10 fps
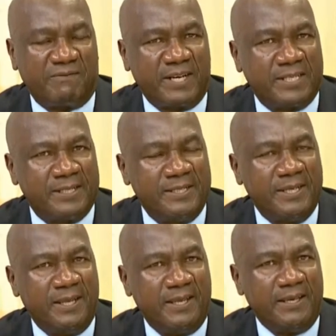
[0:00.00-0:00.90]
affected
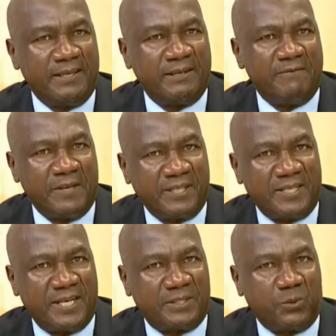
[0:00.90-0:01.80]
in a very
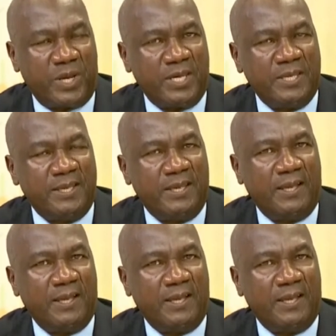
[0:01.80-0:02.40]
serious way